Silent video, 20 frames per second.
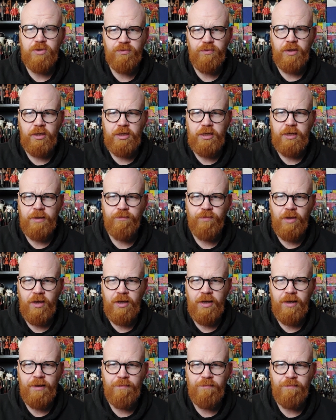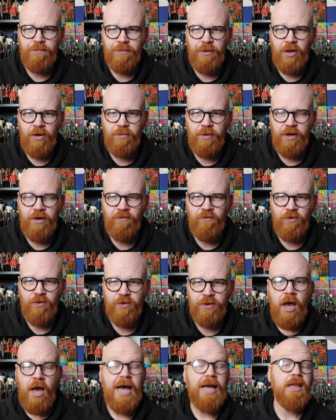really neat little bit of
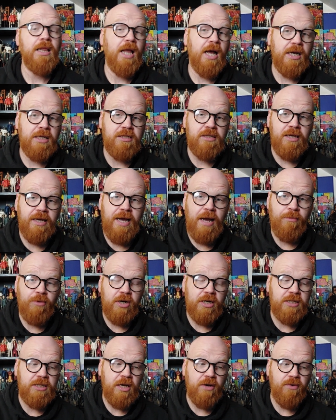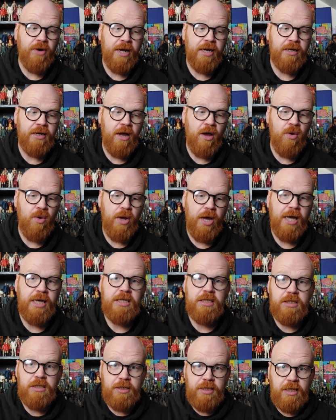photo there. And lastly, I'm going to say right now
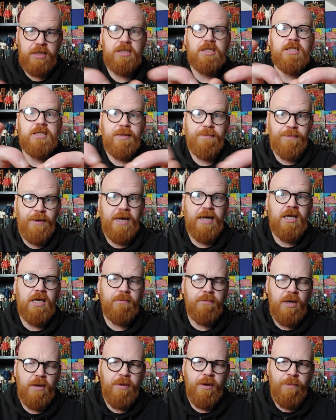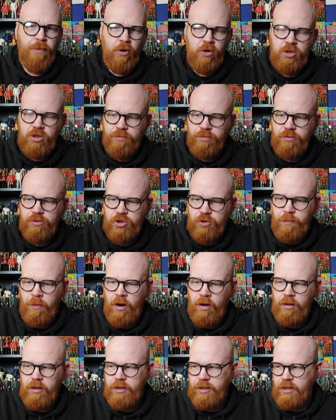is this is a big, maybe possible
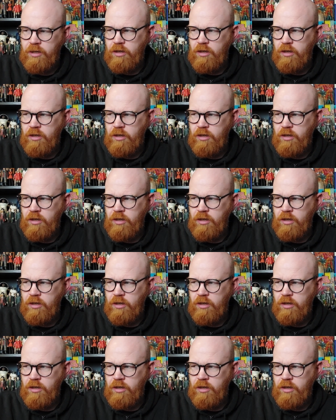spoiler here